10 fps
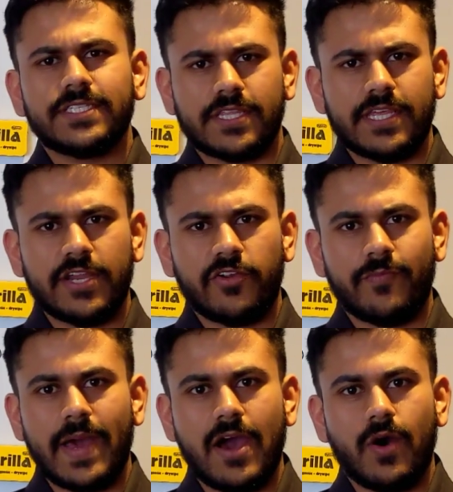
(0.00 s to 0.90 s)
is the theory
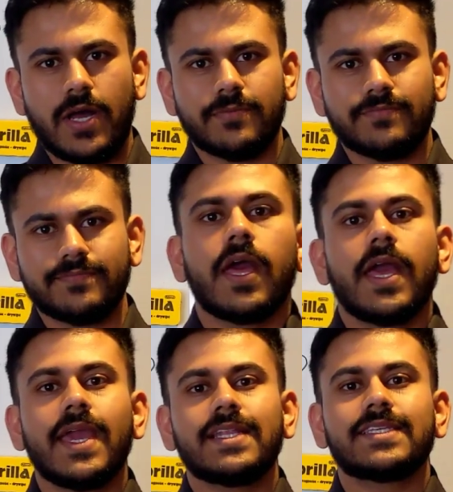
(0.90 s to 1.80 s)
of power?
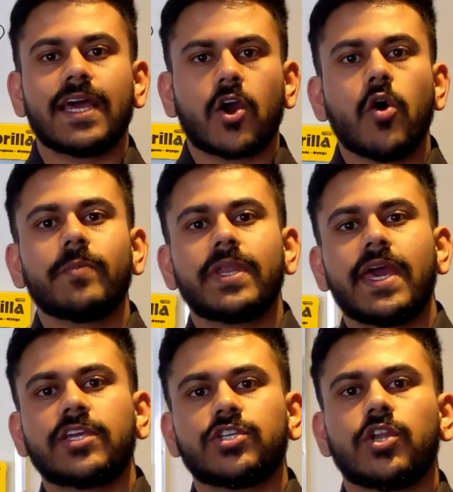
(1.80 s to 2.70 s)
It's a
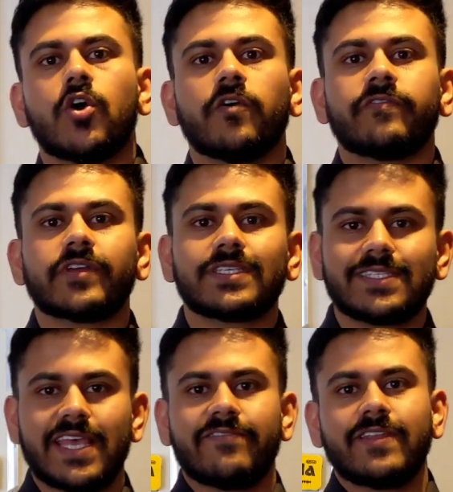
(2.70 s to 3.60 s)
combination of
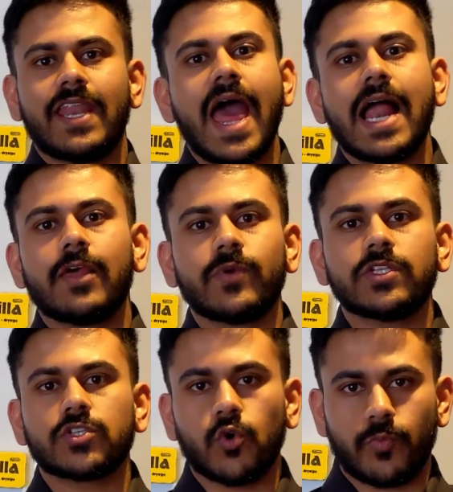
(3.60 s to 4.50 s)
7
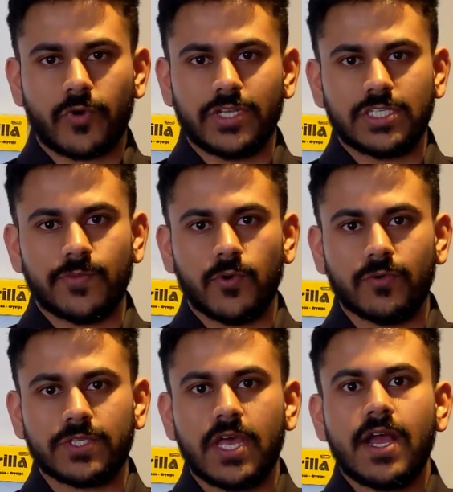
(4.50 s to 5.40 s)
elements or
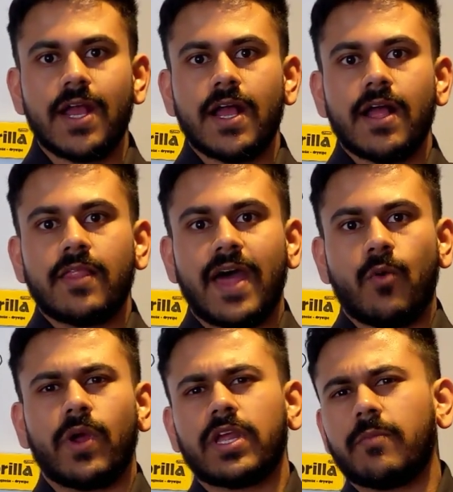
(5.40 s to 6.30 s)
principles
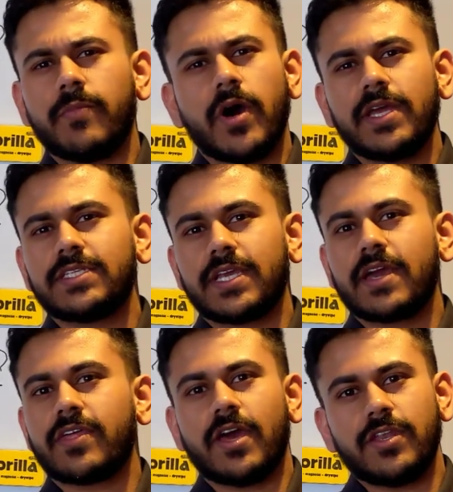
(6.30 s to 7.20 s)
that when combined
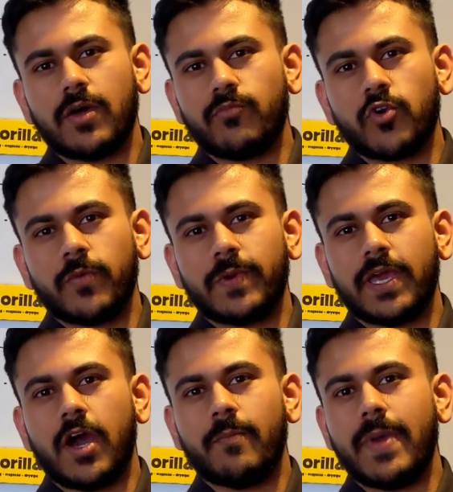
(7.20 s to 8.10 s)
together and done
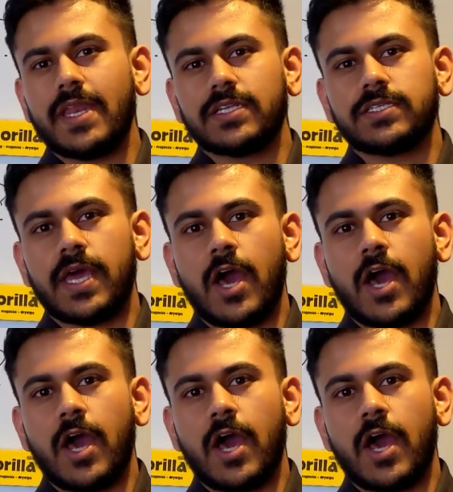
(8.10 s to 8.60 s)
properly are meant to